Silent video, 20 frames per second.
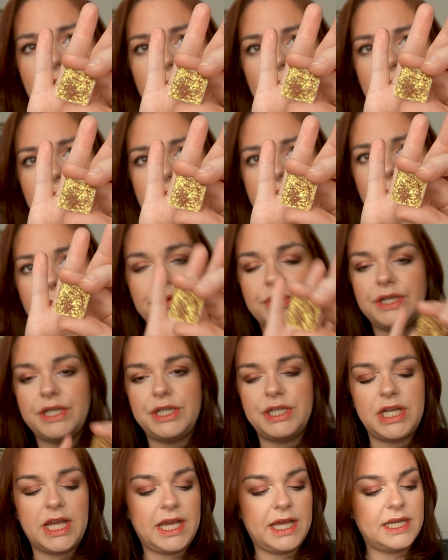a really pretty
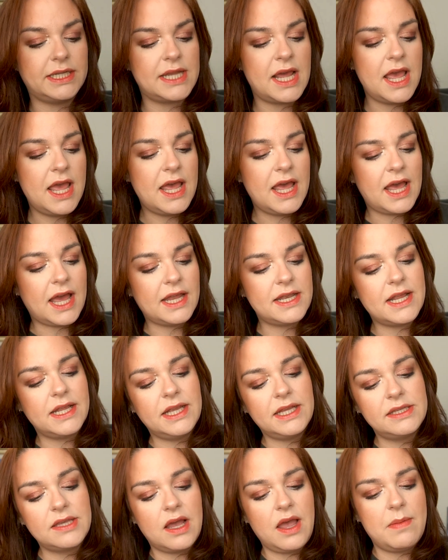shade, and
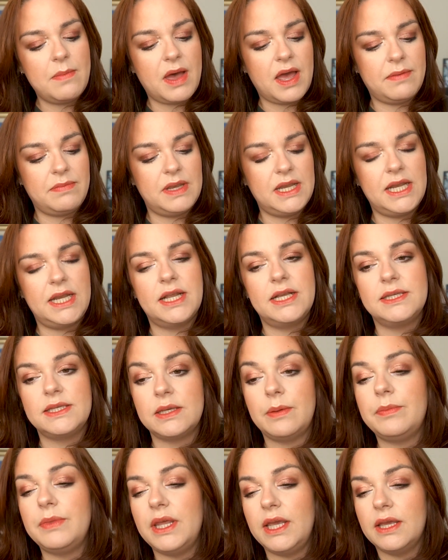anytime I've needed
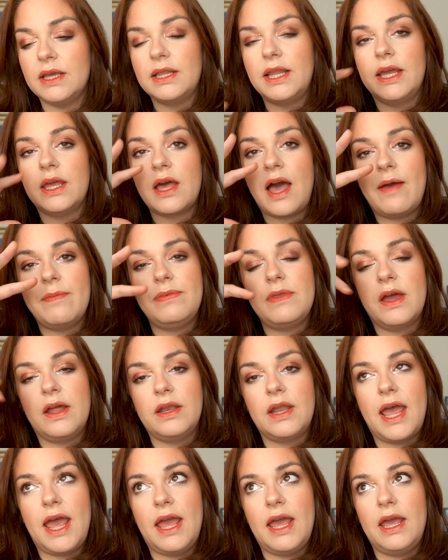something, like I've
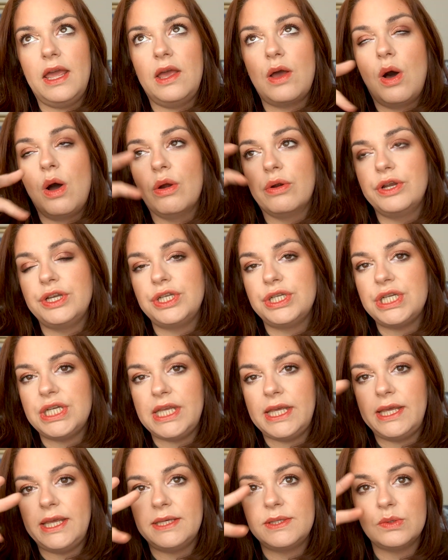done a
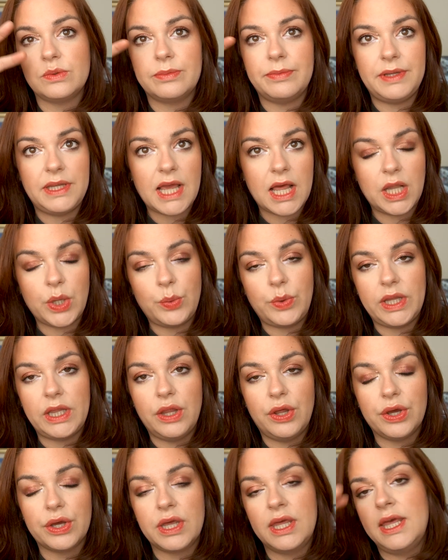orangey sort of yellowy
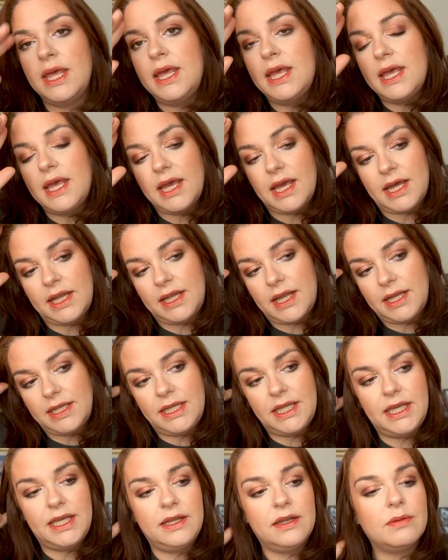look and I
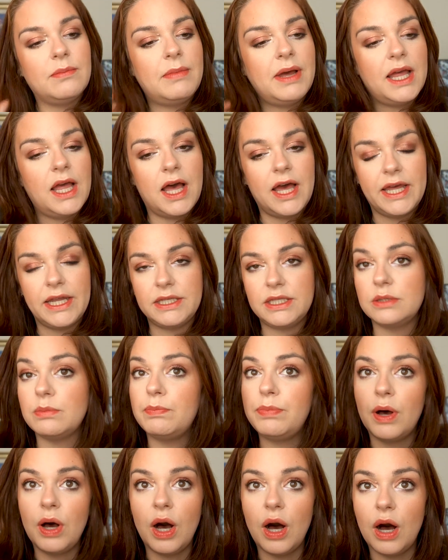need my eye to
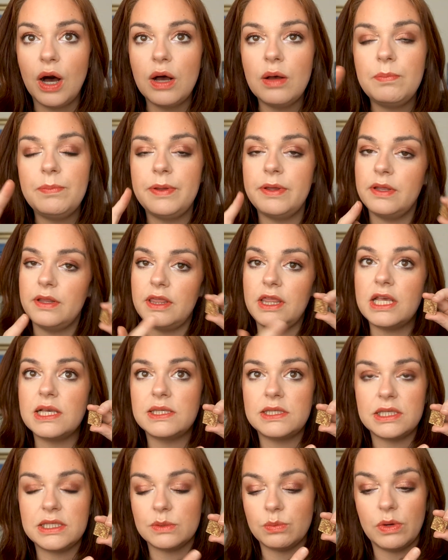pop,
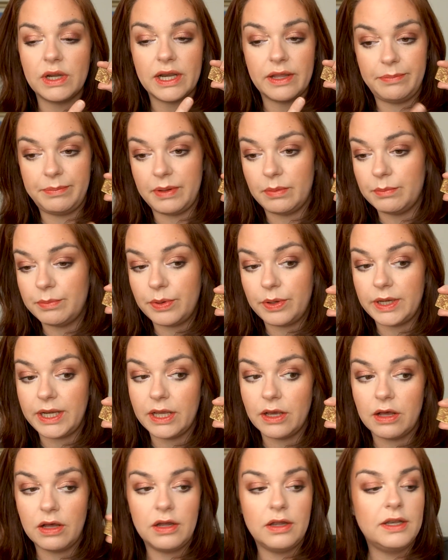this is what I've been
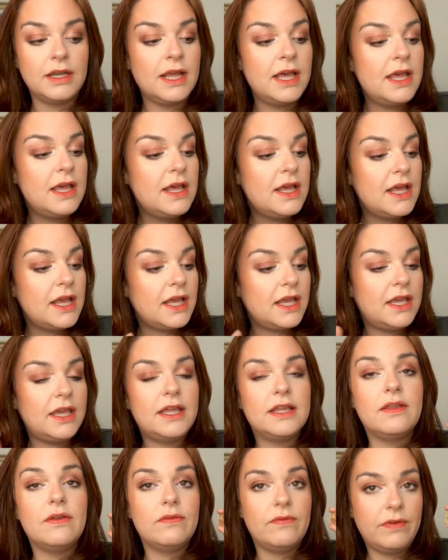putting on.
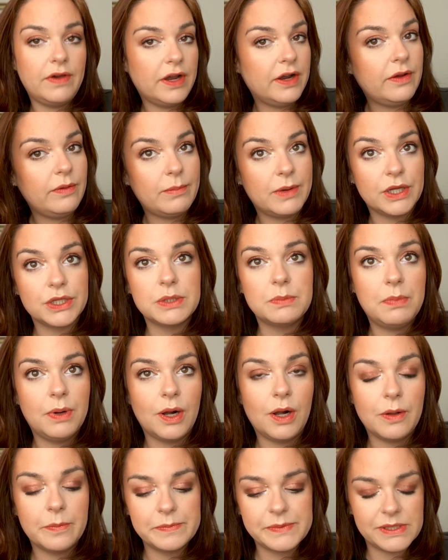It very much
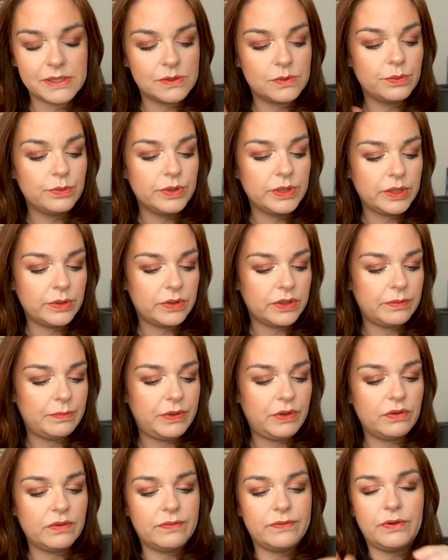pops. It's really, really
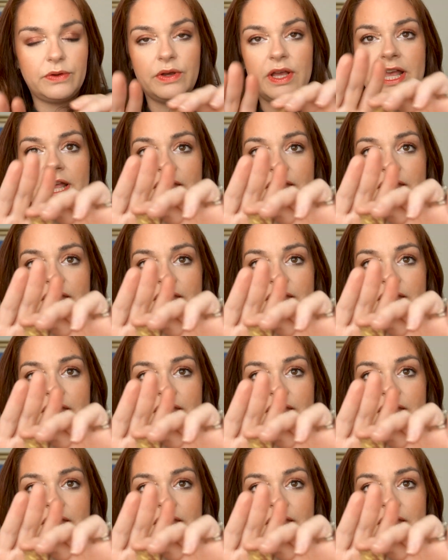beautiful.